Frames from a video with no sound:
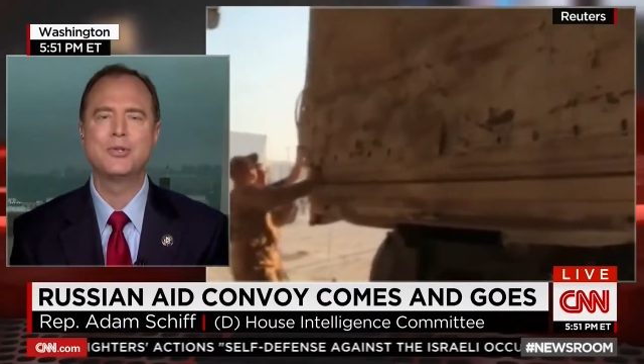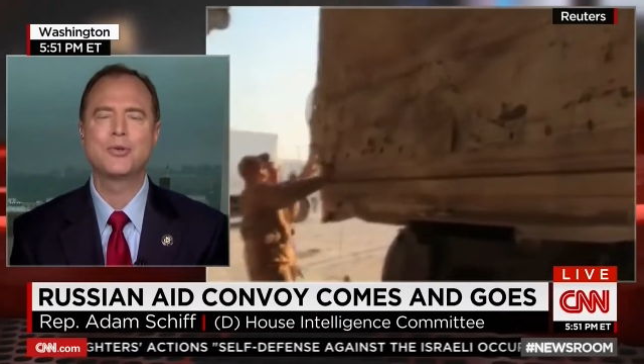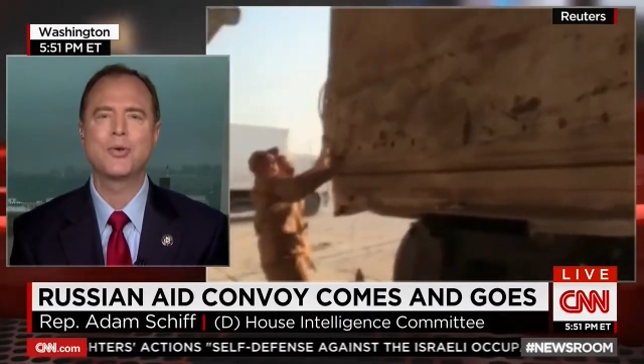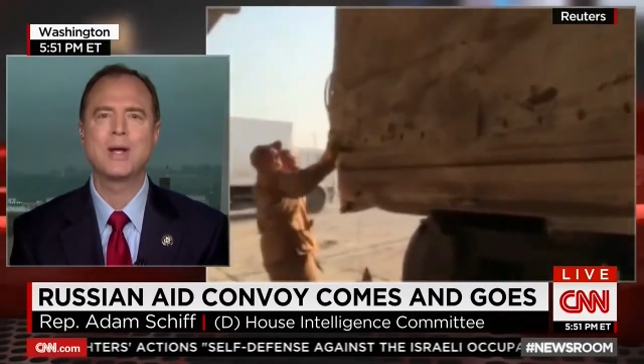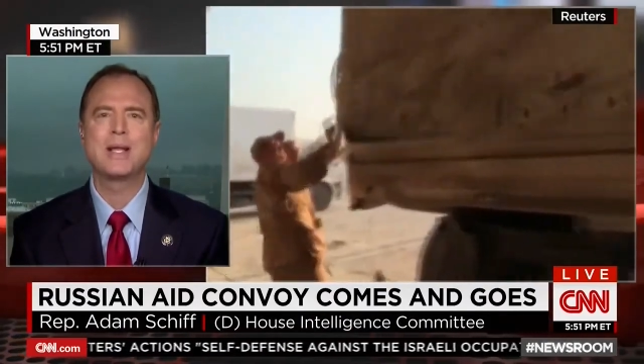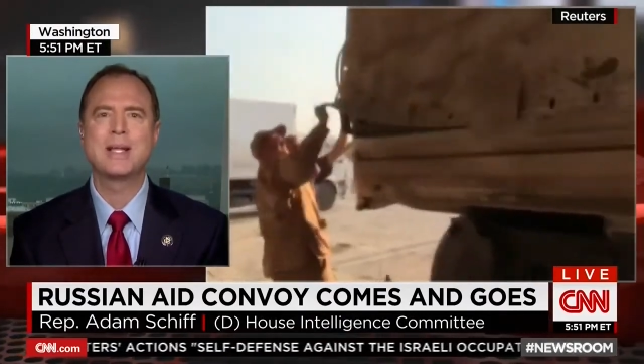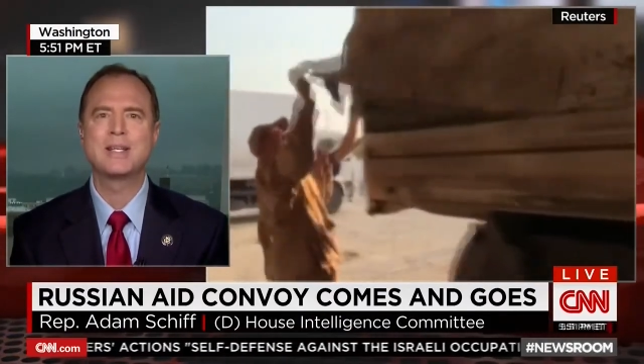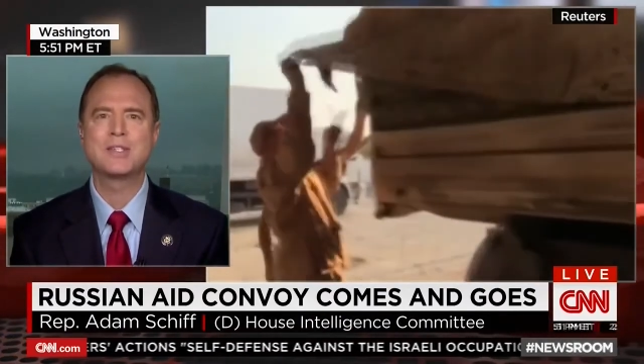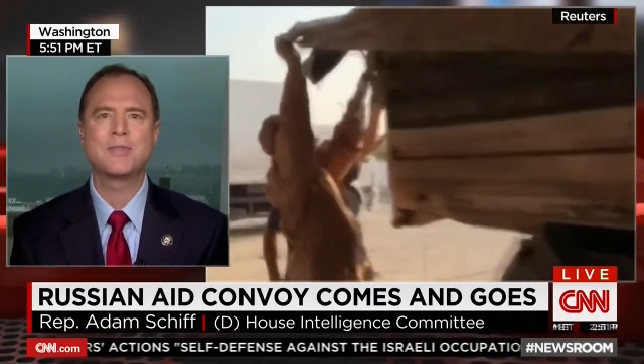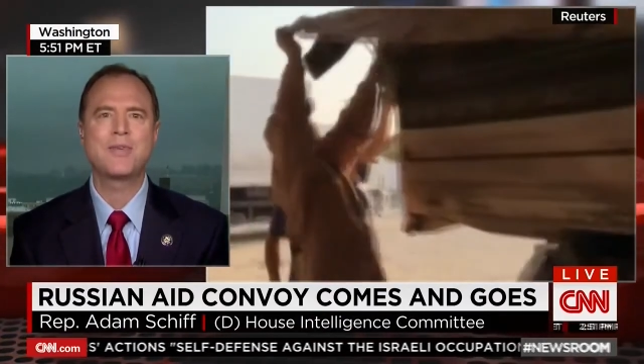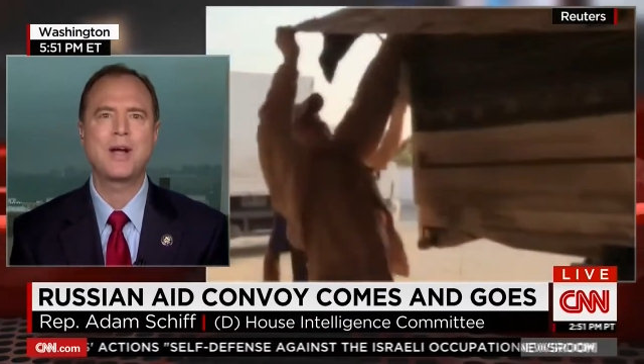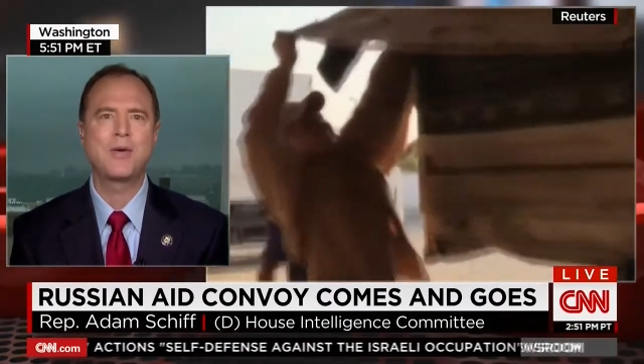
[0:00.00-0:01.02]
Ukraine and is
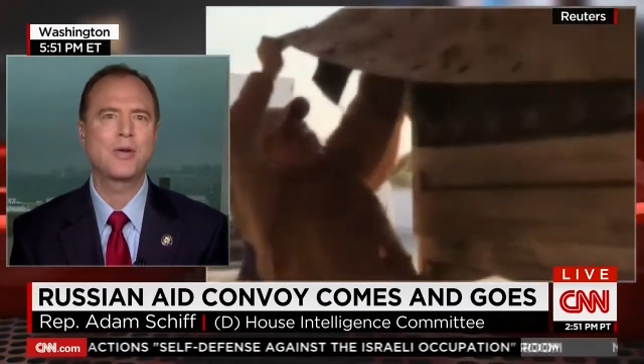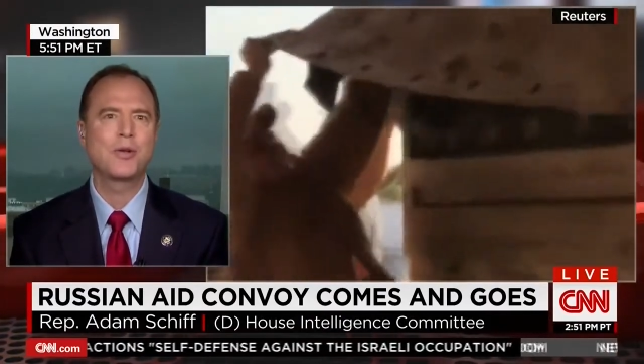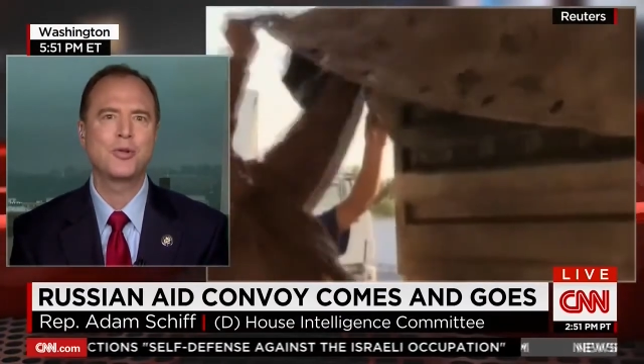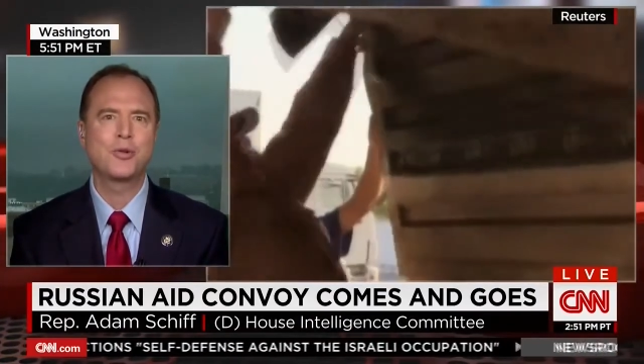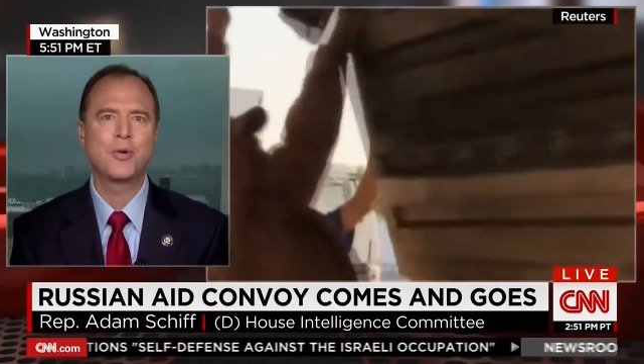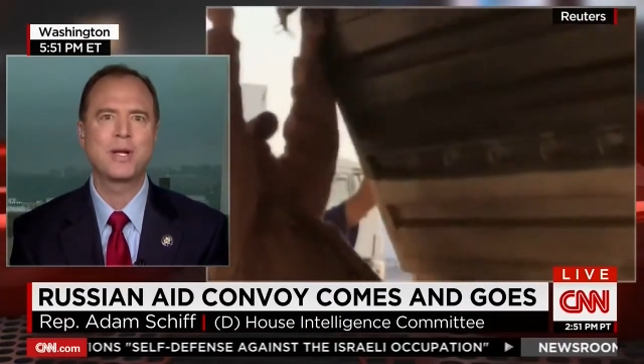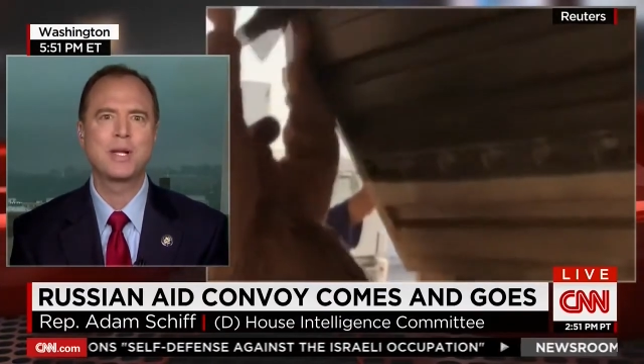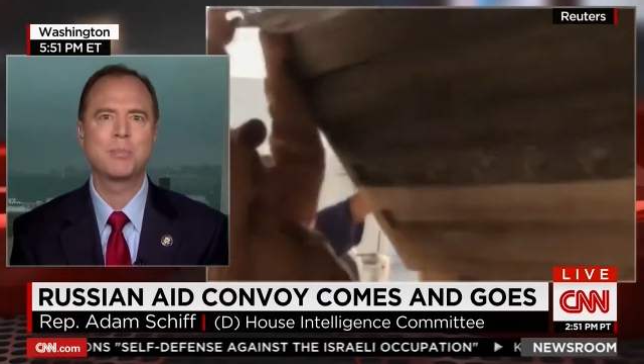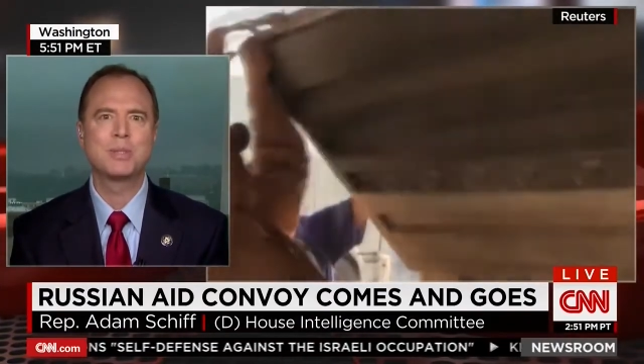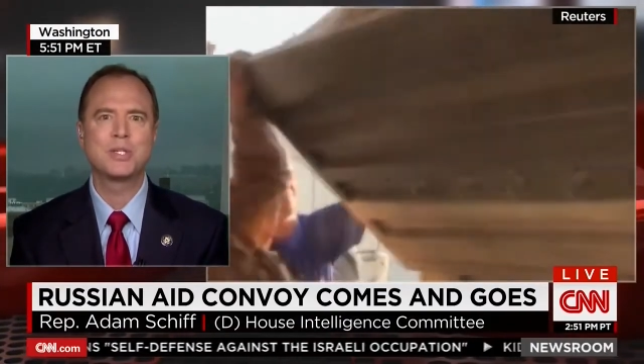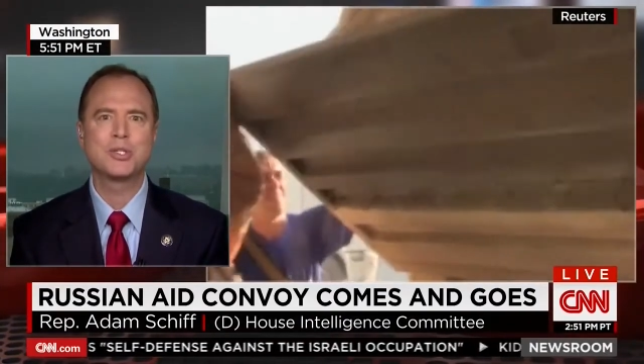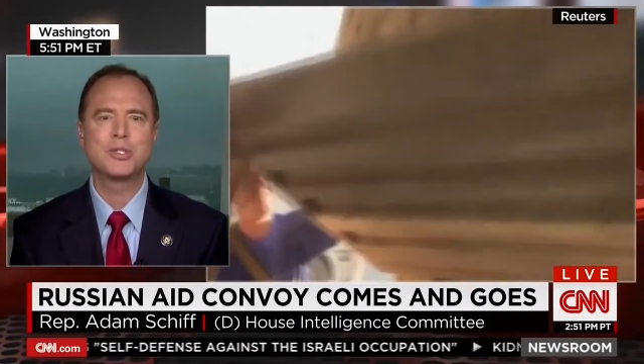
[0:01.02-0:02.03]
firing on Ukrainian
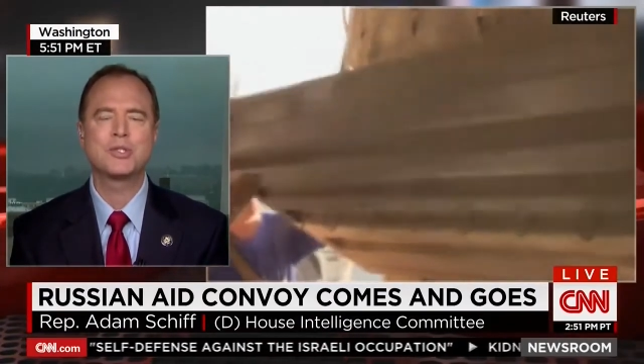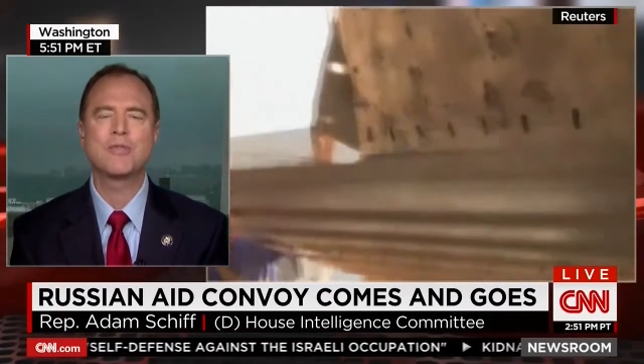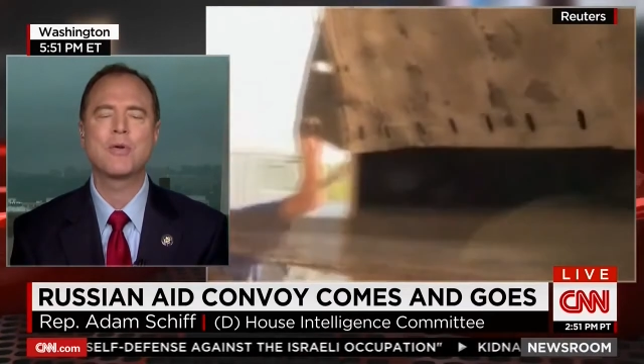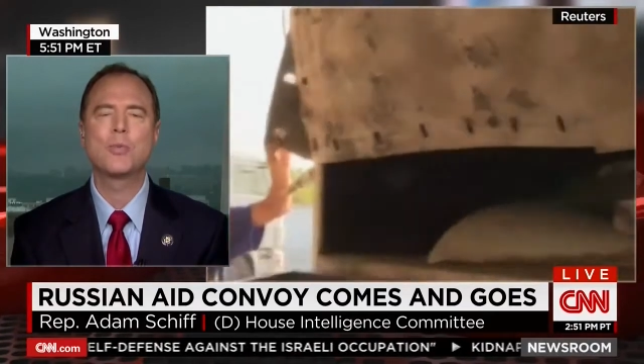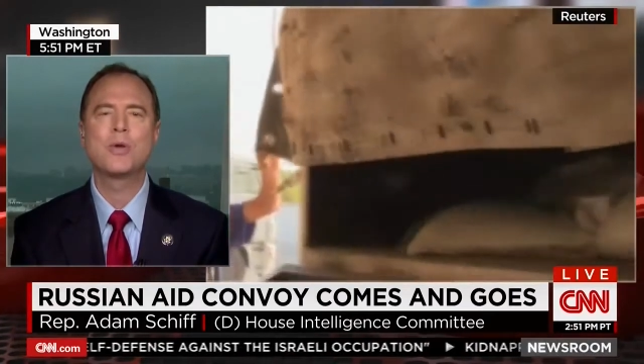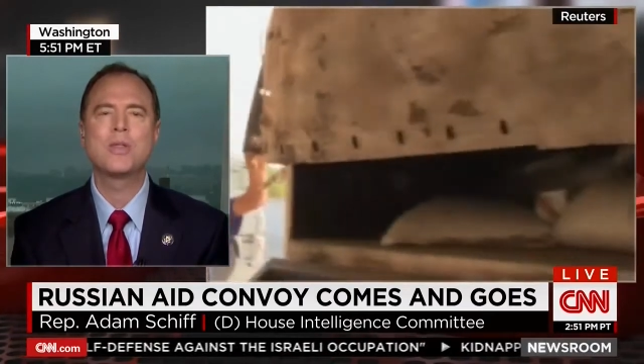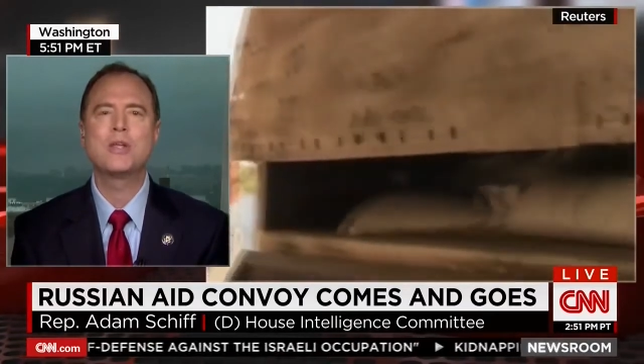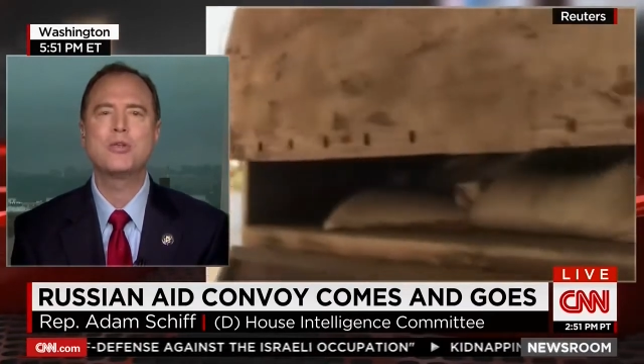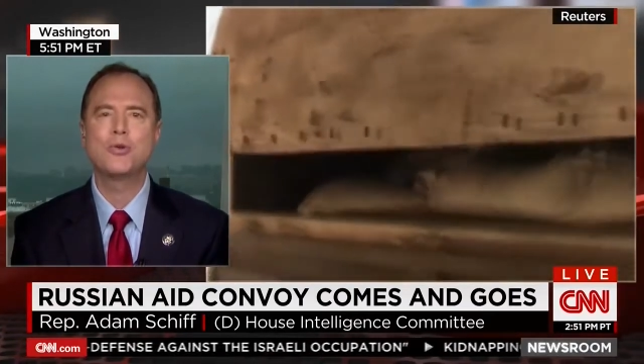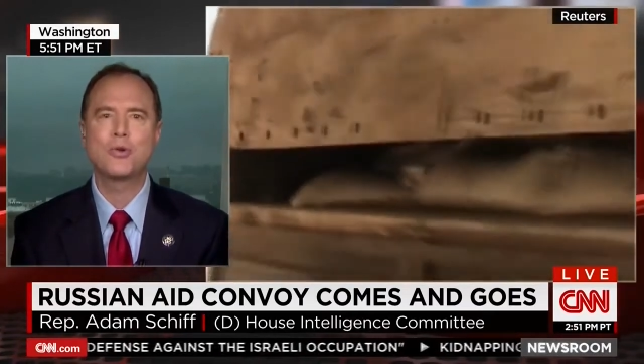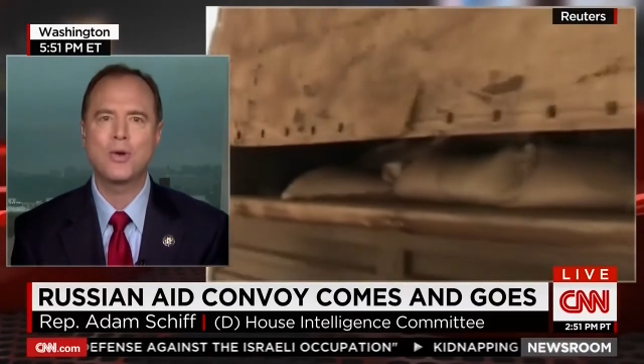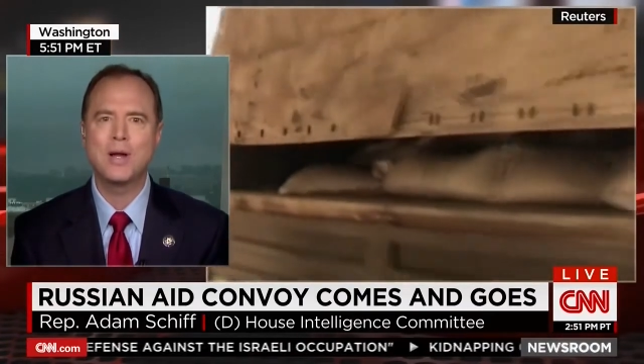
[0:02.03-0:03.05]
positions from within
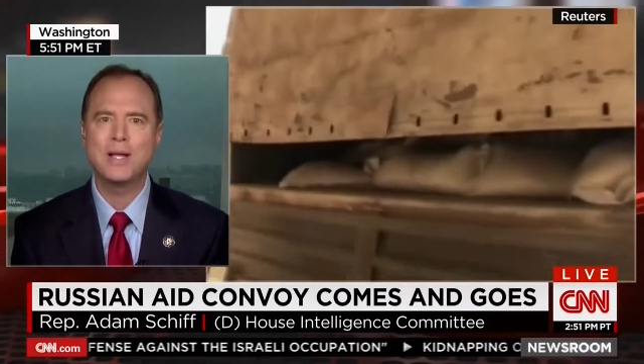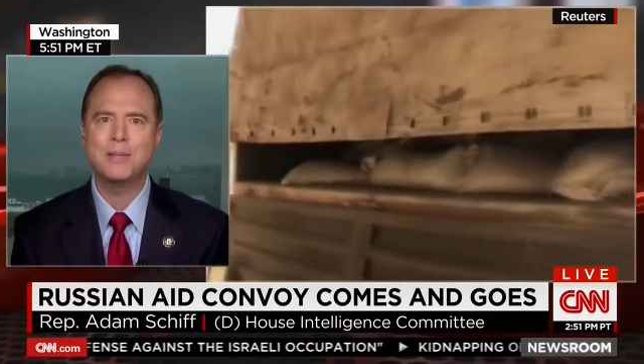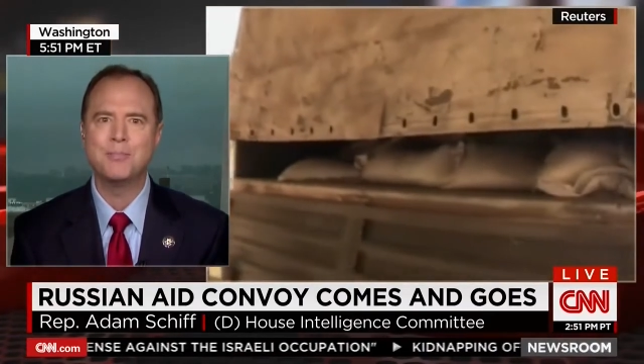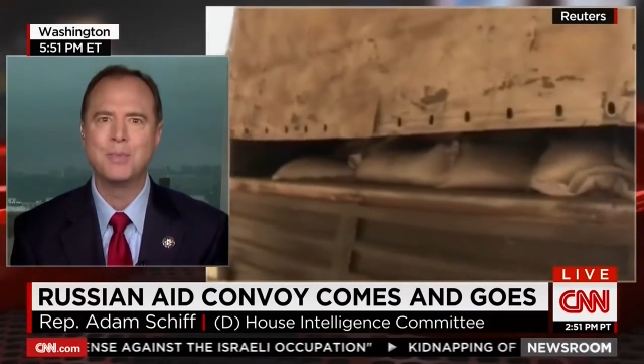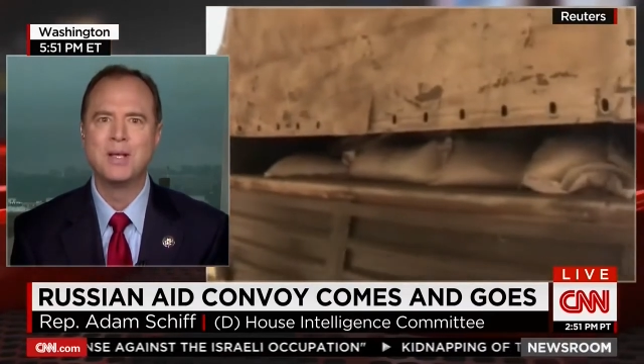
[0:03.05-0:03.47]
Ukraine.